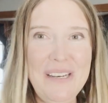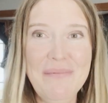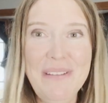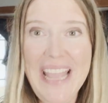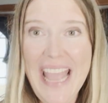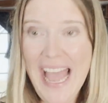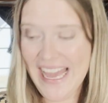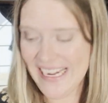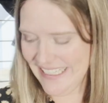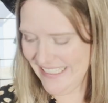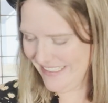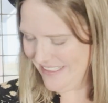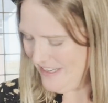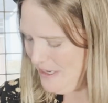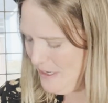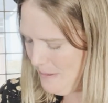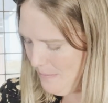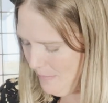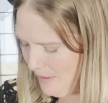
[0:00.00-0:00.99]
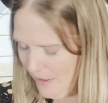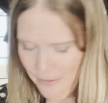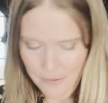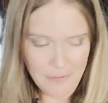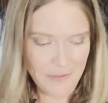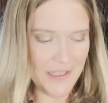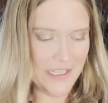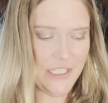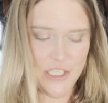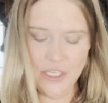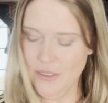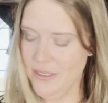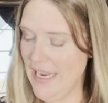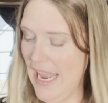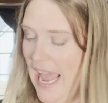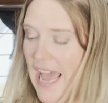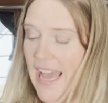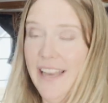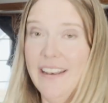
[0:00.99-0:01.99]
be adding, but other things you could
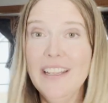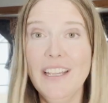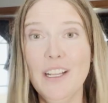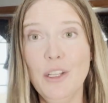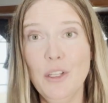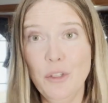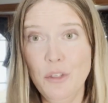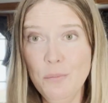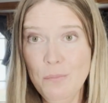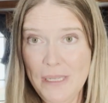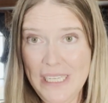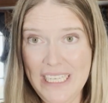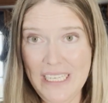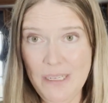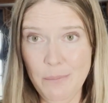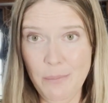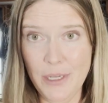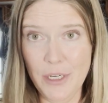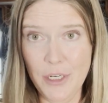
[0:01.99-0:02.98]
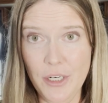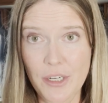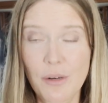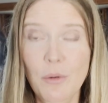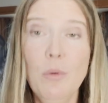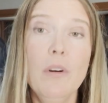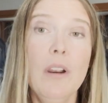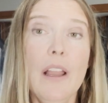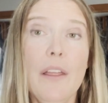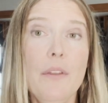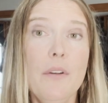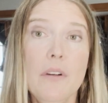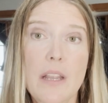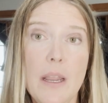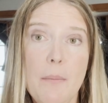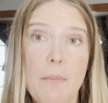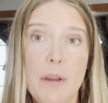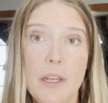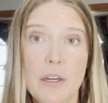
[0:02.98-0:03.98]
add include peanut butter or other
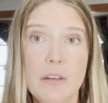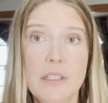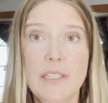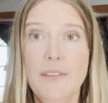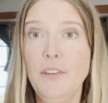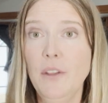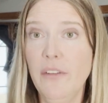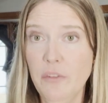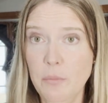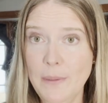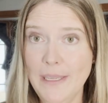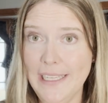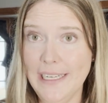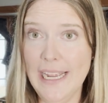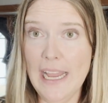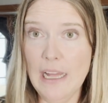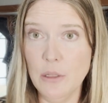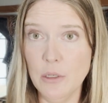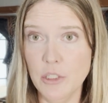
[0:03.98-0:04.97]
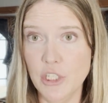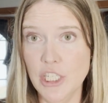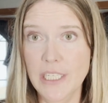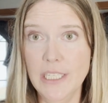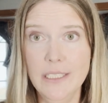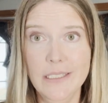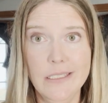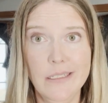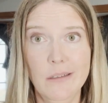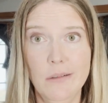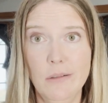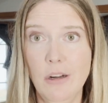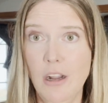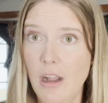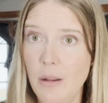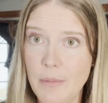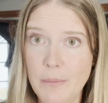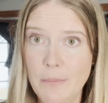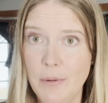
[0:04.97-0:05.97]
nut butters if you have a peanut allergy. So
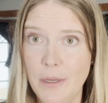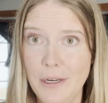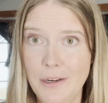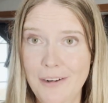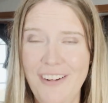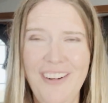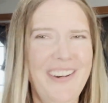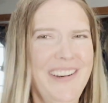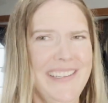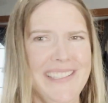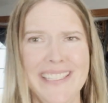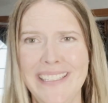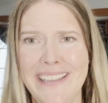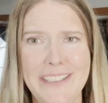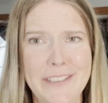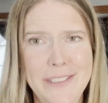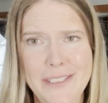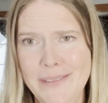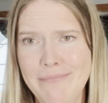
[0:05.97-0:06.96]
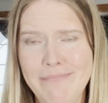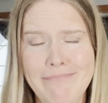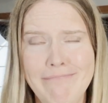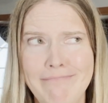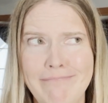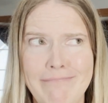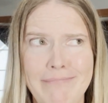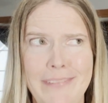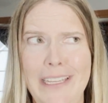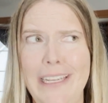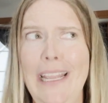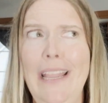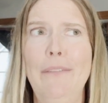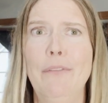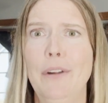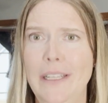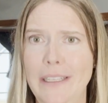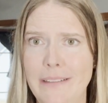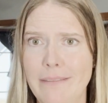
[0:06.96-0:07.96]
almond butter, honestly, there's like
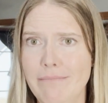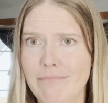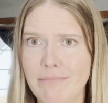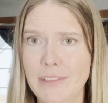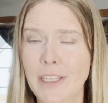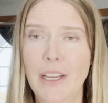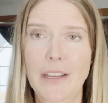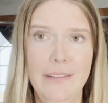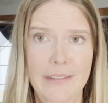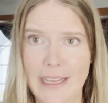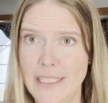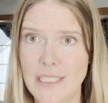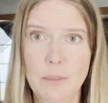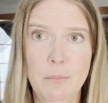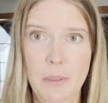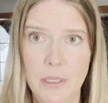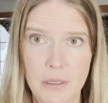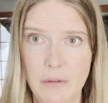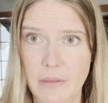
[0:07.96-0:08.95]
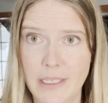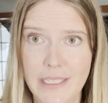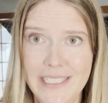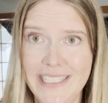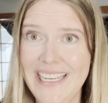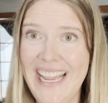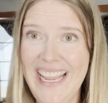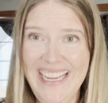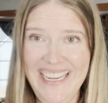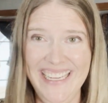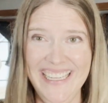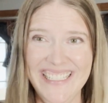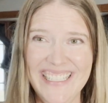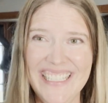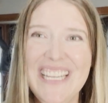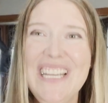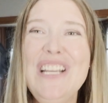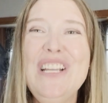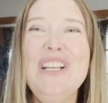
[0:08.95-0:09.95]
every nut has a butter these days,
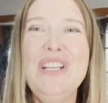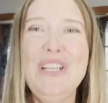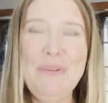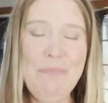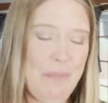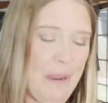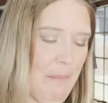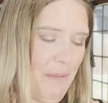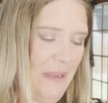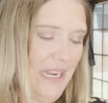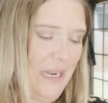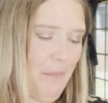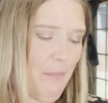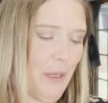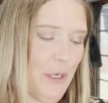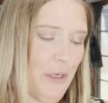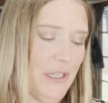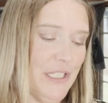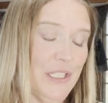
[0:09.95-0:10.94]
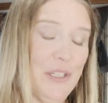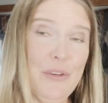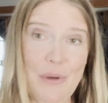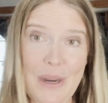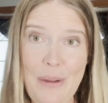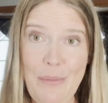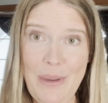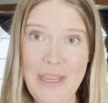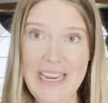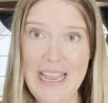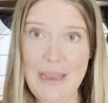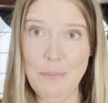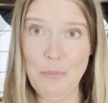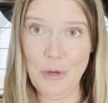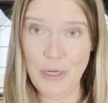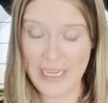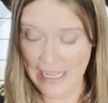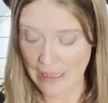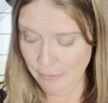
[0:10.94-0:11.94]
but peanut butter is a great way to add more
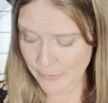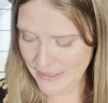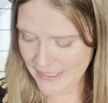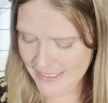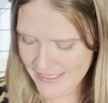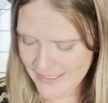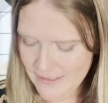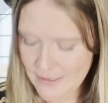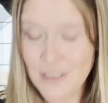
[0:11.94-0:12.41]
calories.